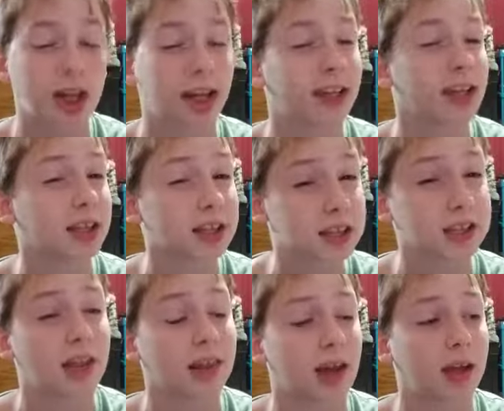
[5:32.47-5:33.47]
I can't
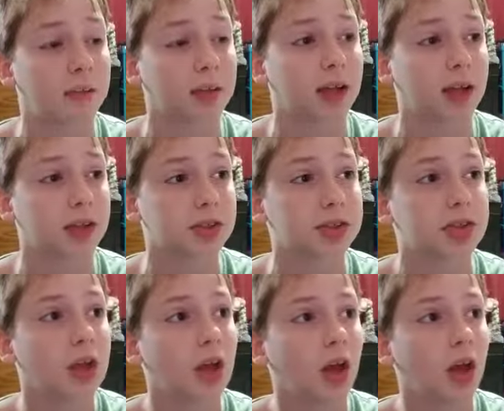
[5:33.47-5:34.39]
say that because